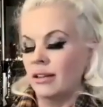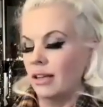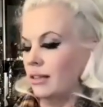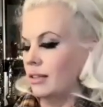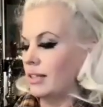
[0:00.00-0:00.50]

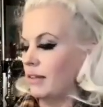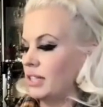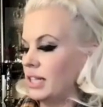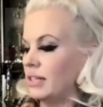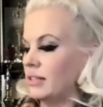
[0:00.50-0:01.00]
in the
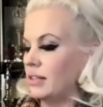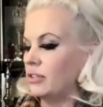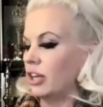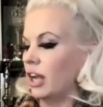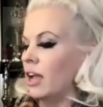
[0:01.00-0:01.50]
17th
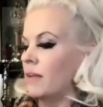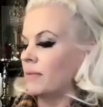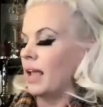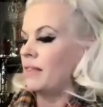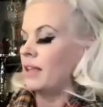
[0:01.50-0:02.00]
century.
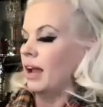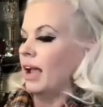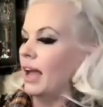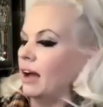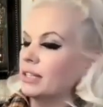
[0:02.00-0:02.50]
And then
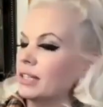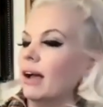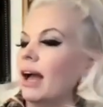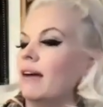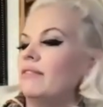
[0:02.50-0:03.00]
I also
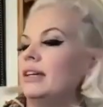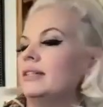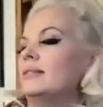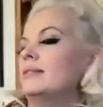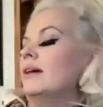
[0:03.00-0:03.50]
have
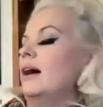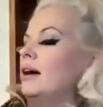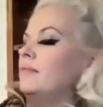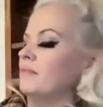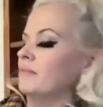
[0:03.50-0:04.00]
this
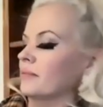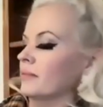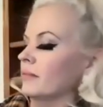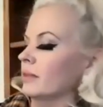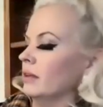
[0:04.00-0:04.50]

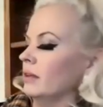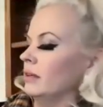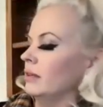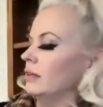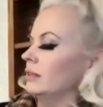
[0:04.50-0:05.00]

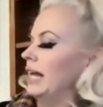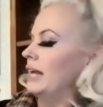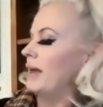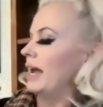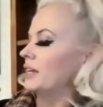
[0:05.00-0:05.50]

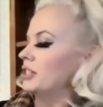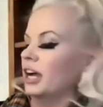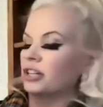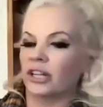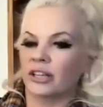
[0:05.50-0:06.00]
Clan
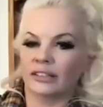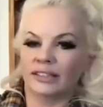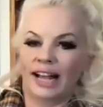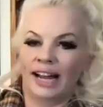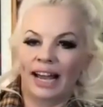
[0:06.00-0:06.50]
Mackintosh and the
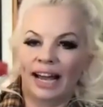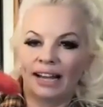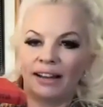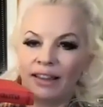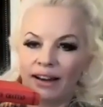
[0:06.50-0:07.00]
Clan
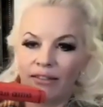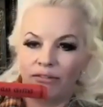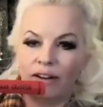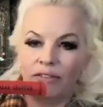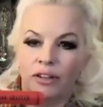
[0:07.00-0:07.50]
Hatton that I
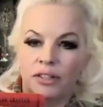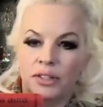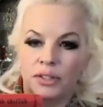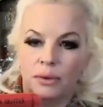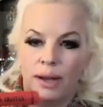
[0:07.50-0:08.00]

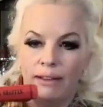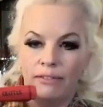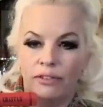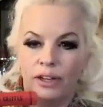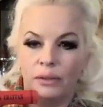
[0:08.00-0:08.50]
reference quite
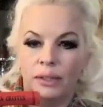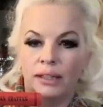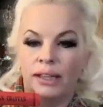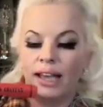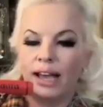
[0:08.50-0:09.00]

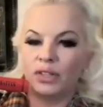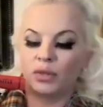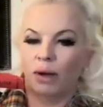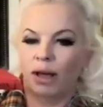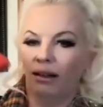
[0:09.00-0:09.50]
frequently as
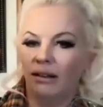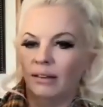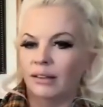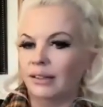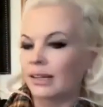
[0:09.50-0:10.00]
well.
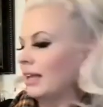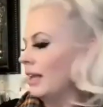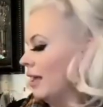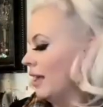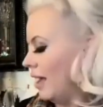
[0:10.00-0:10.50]

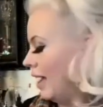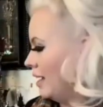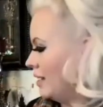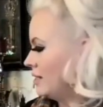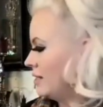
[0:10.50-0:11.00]

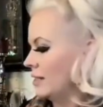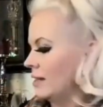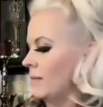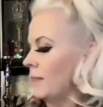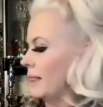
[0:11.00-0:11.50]
And
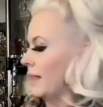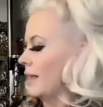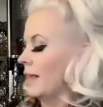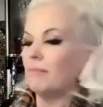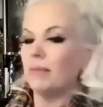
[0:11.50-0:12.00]

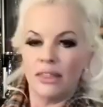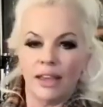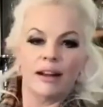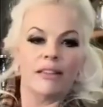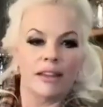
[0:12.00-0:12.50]
but
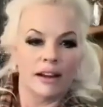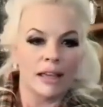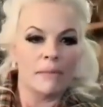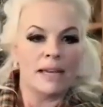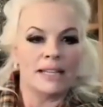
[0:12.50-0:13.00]
there
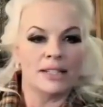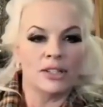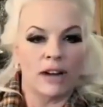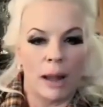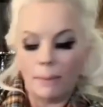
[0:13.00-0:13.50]
can be
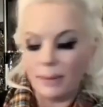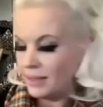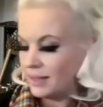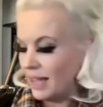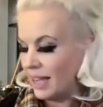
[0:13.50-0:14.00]

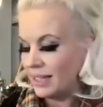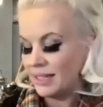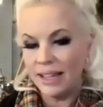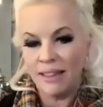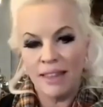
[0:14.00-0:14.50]
discrepancies
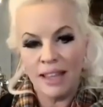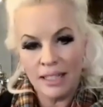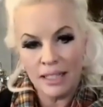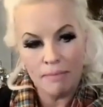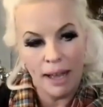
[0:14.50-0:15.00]
in
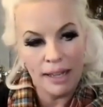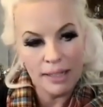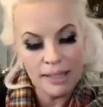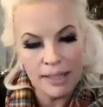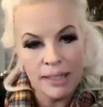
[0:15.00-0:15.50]
these,
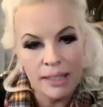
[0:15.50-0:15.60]
but